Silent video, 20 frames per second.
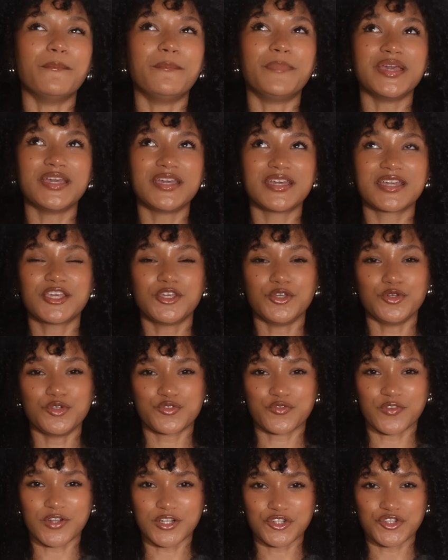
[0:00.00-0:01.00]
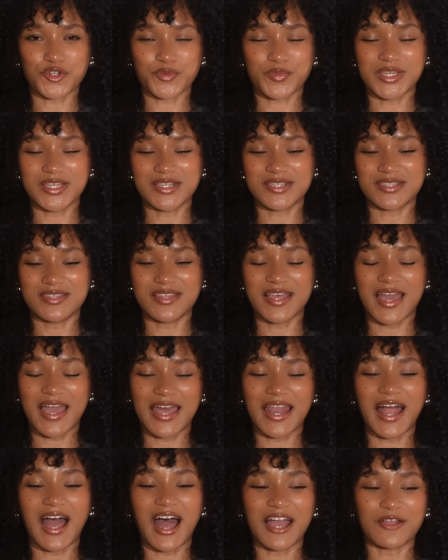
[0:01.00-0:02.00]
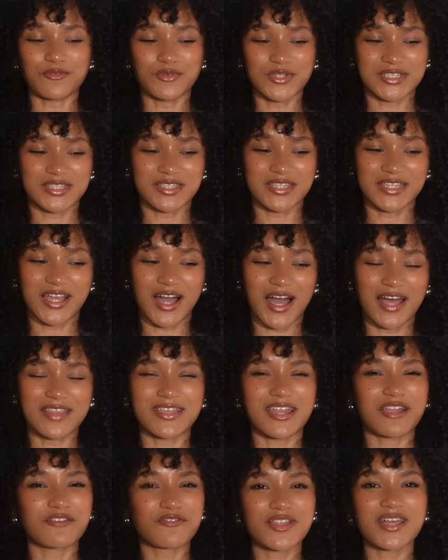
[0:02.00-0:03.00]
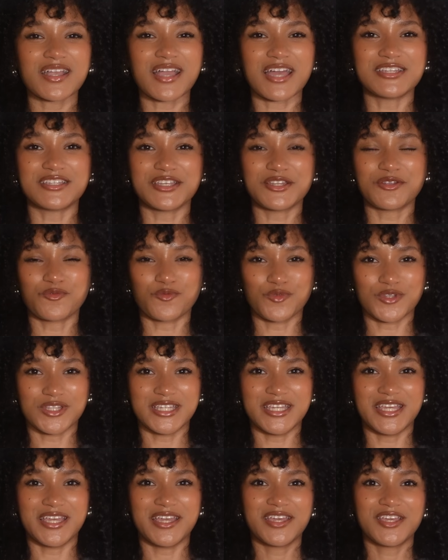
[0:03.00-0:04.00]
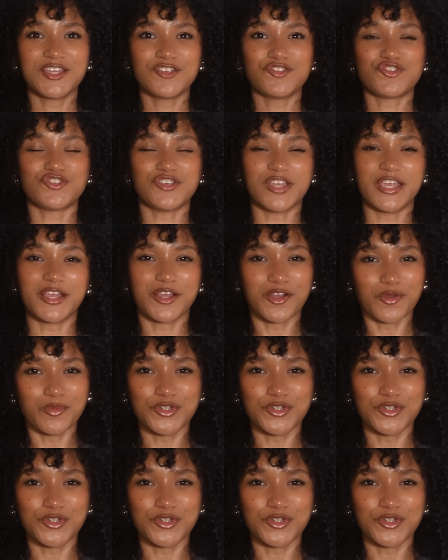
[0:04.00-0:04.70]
big huge furniture piece that I recently got that I feel like I didn't really share,